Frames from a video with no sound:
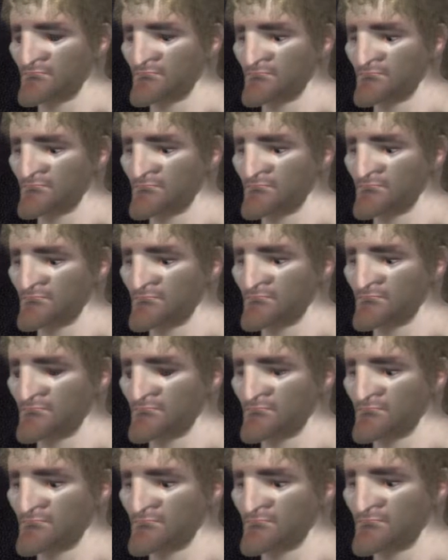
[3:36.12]
Do we do
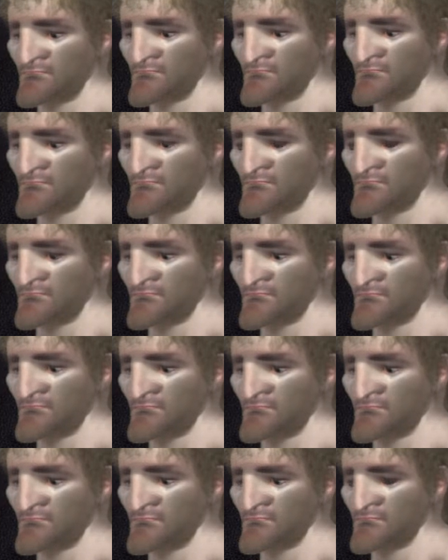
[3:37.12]
cheeks?
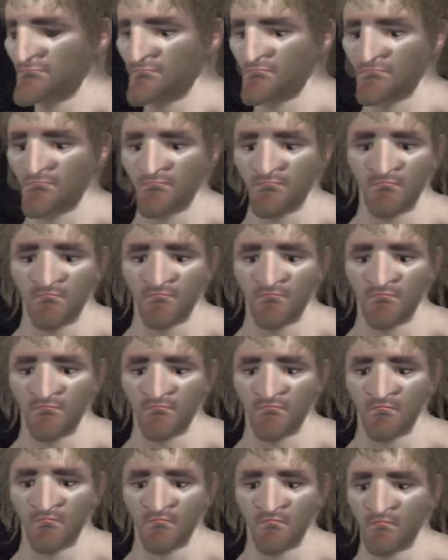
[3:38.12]
Yeah, we do cheeks.
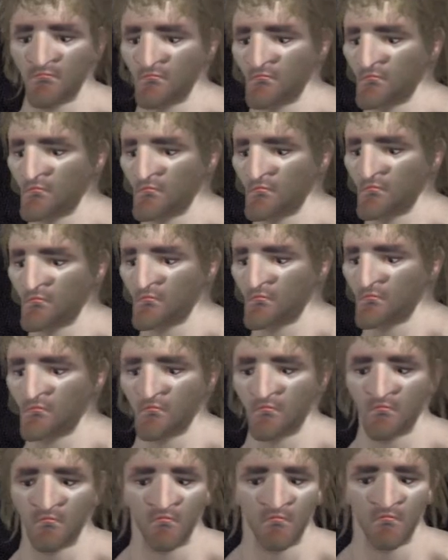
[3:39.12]

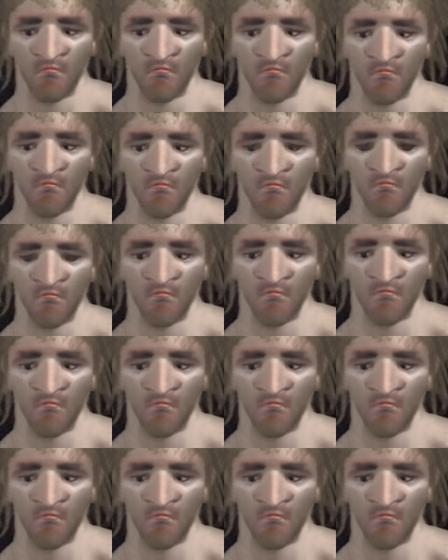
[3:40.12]
We've Mouth. done everything.